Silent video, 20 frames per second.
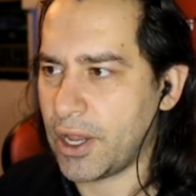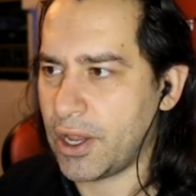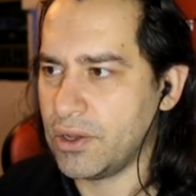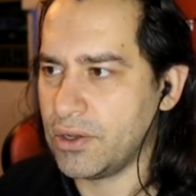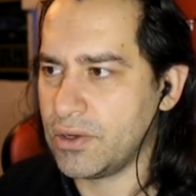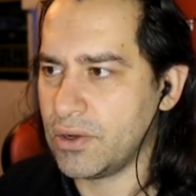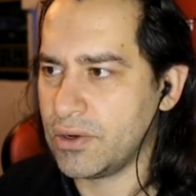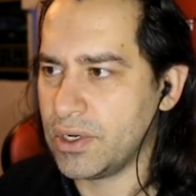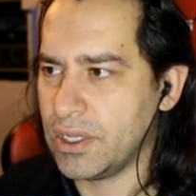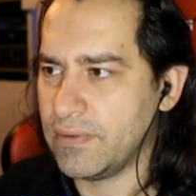
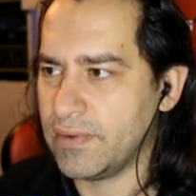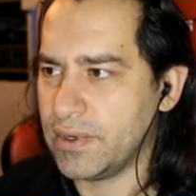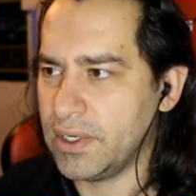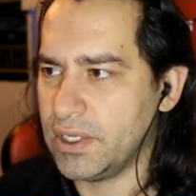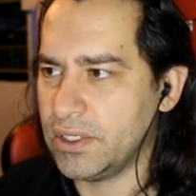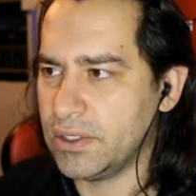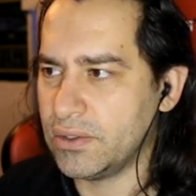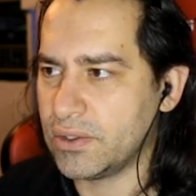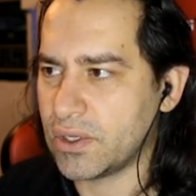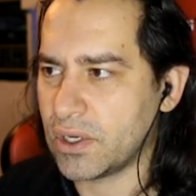You don't even
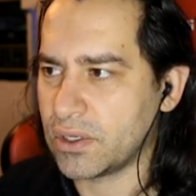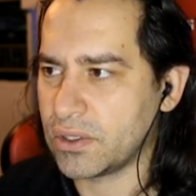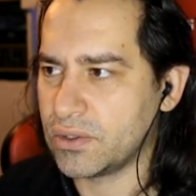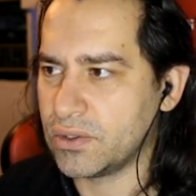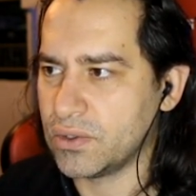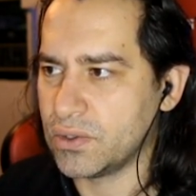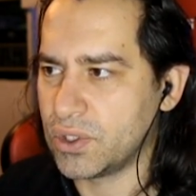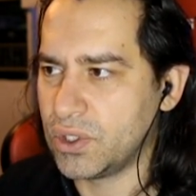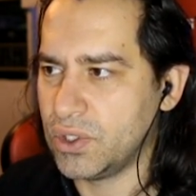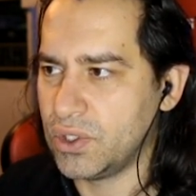need to talk
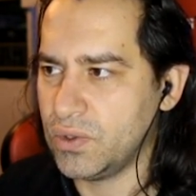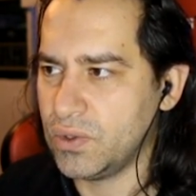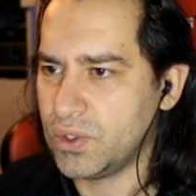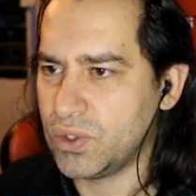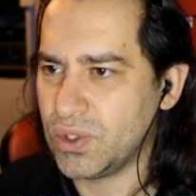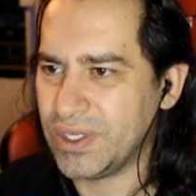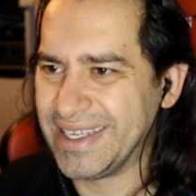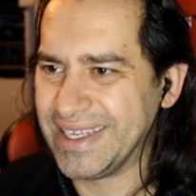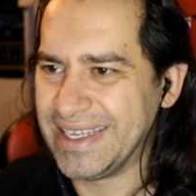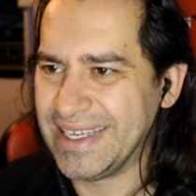to Q
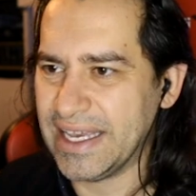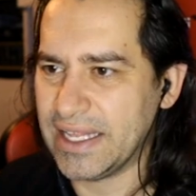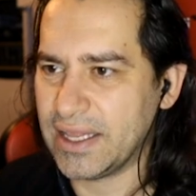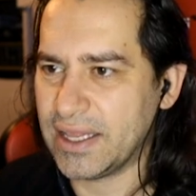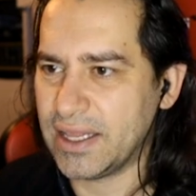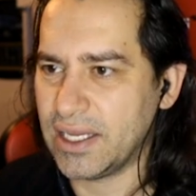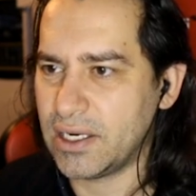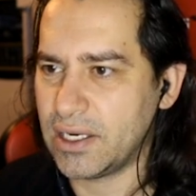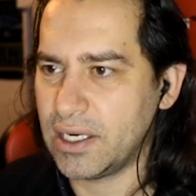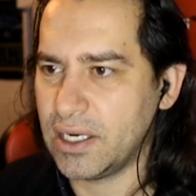to
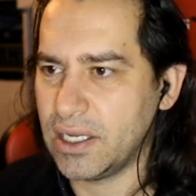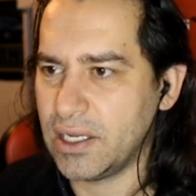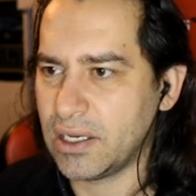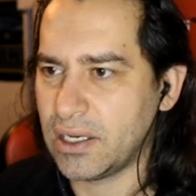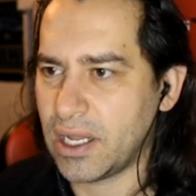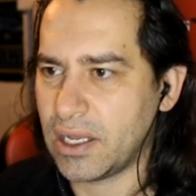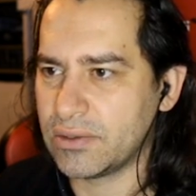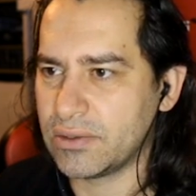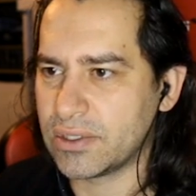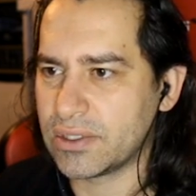get there. He
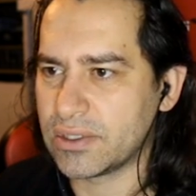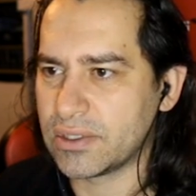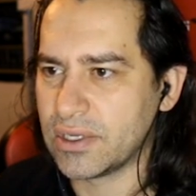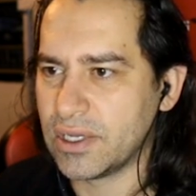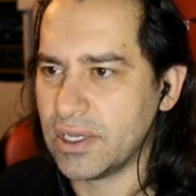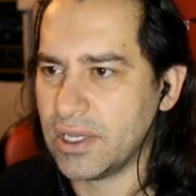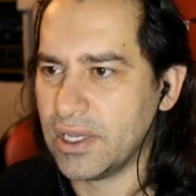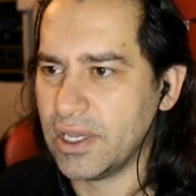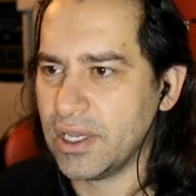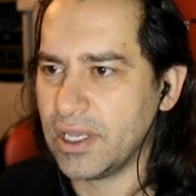allows
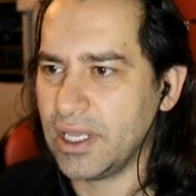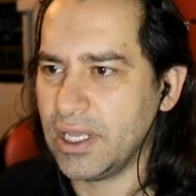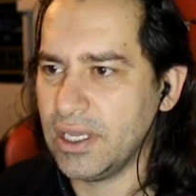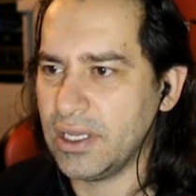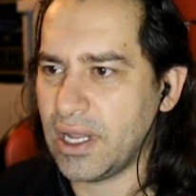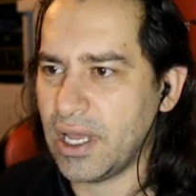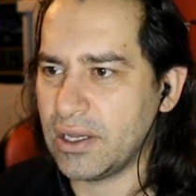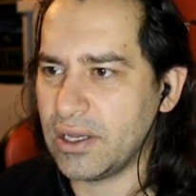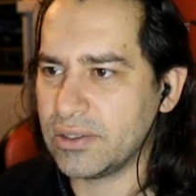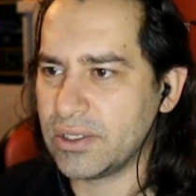
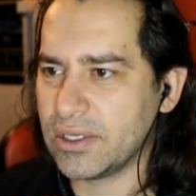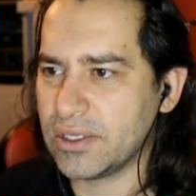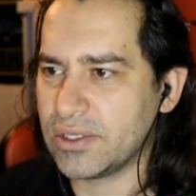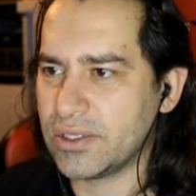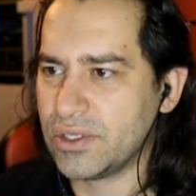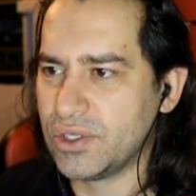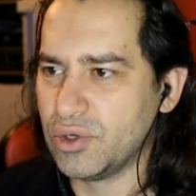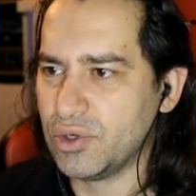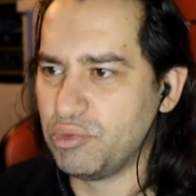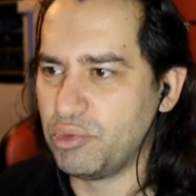
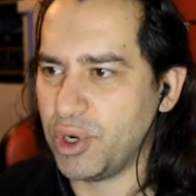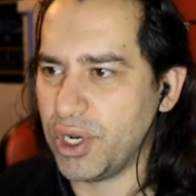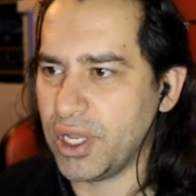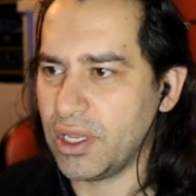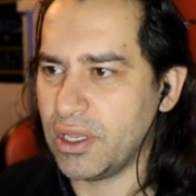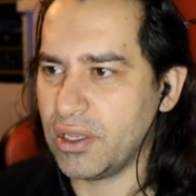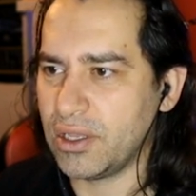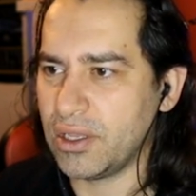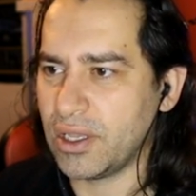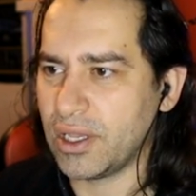us to
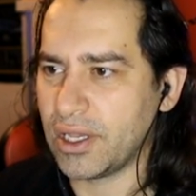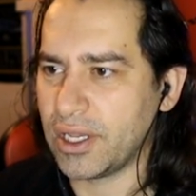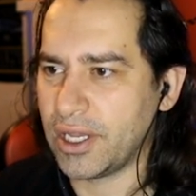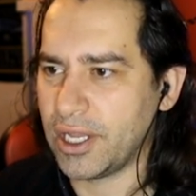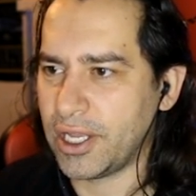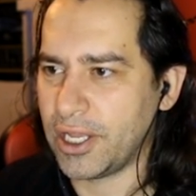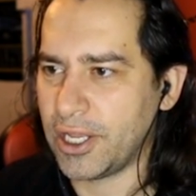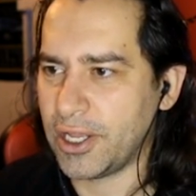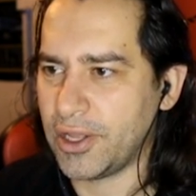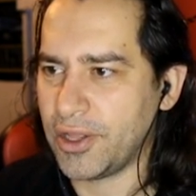bring
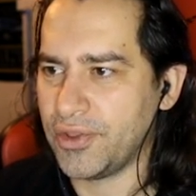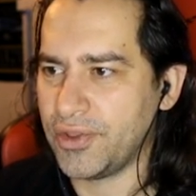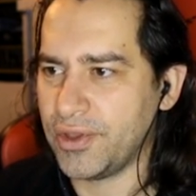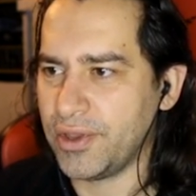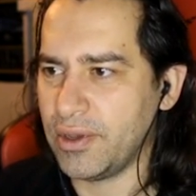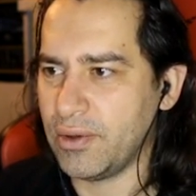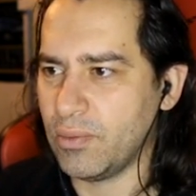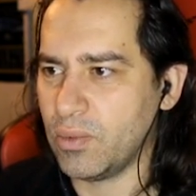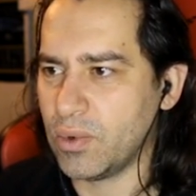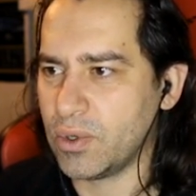
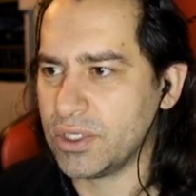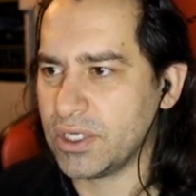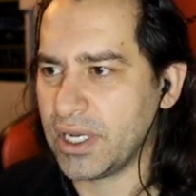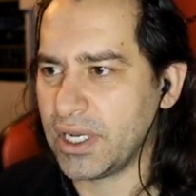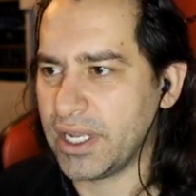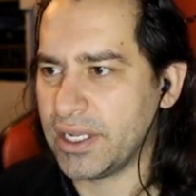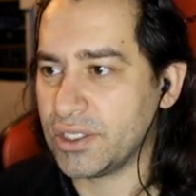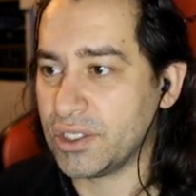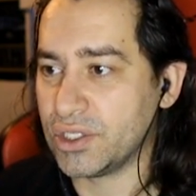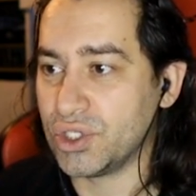the
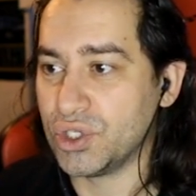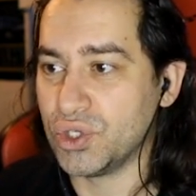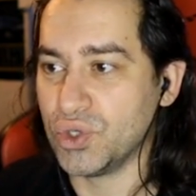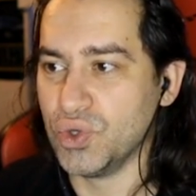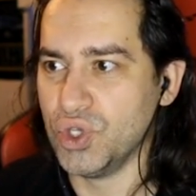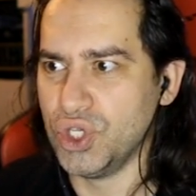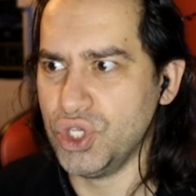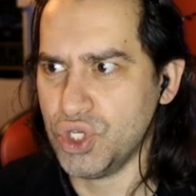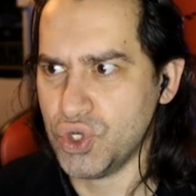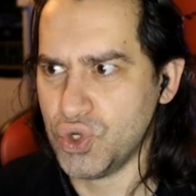Wonderland to
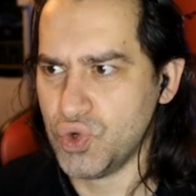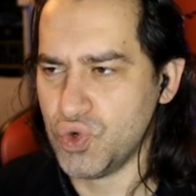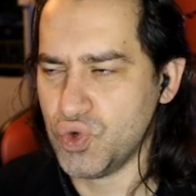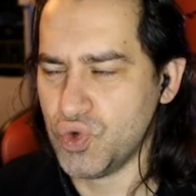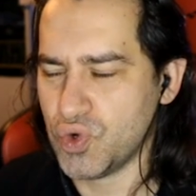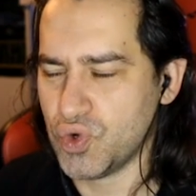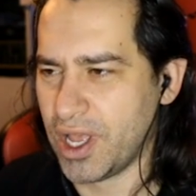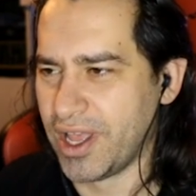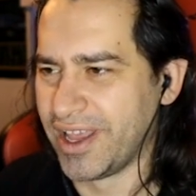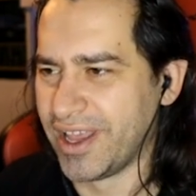
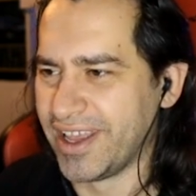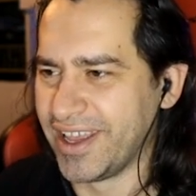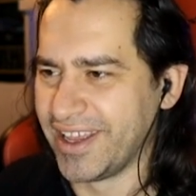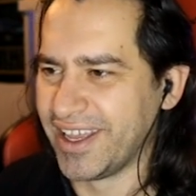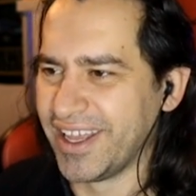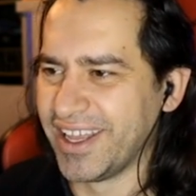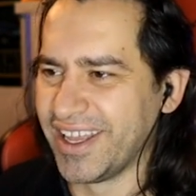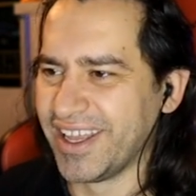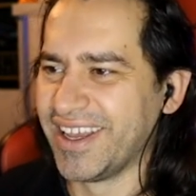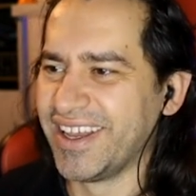you.
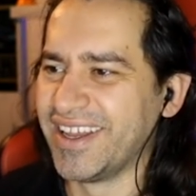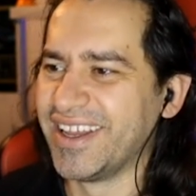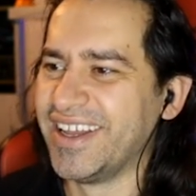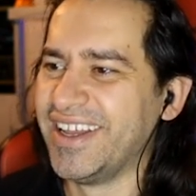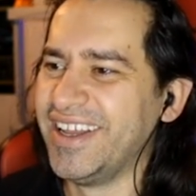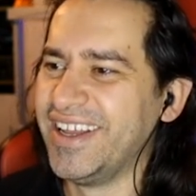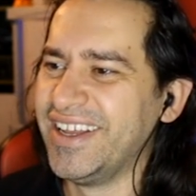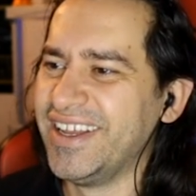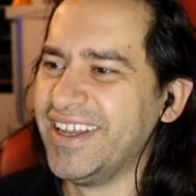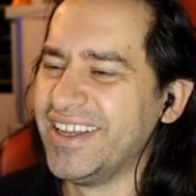
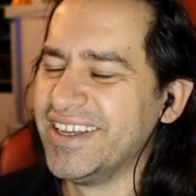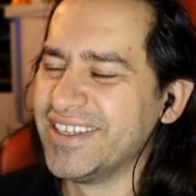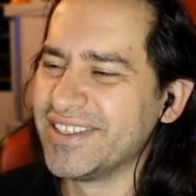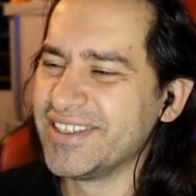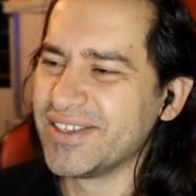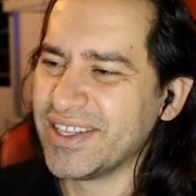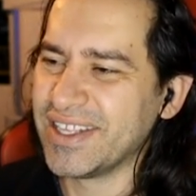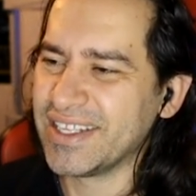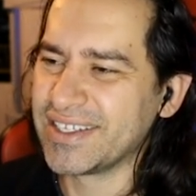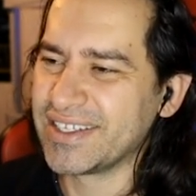
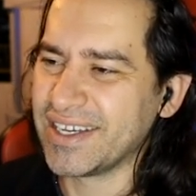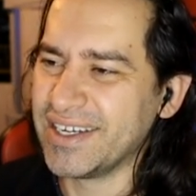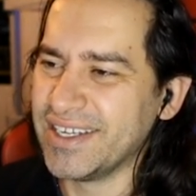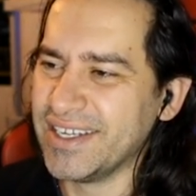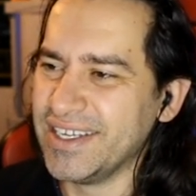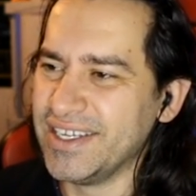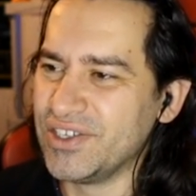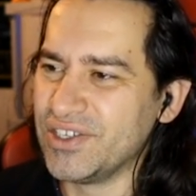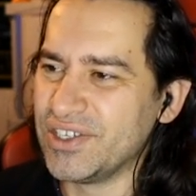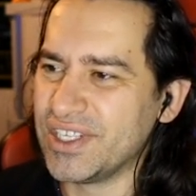So that's kind of
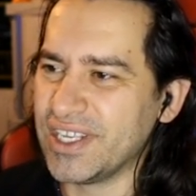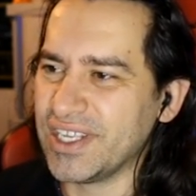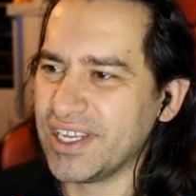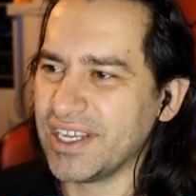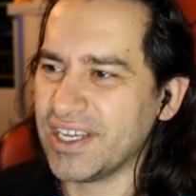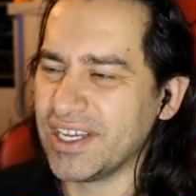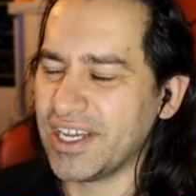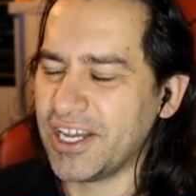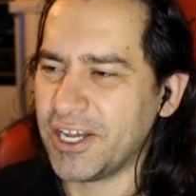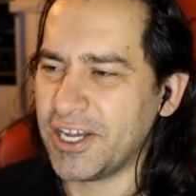
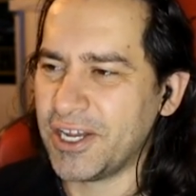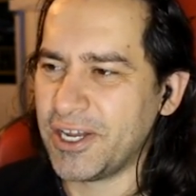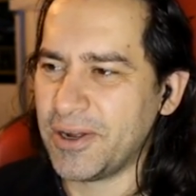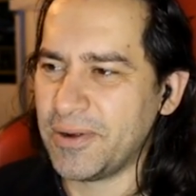interesting.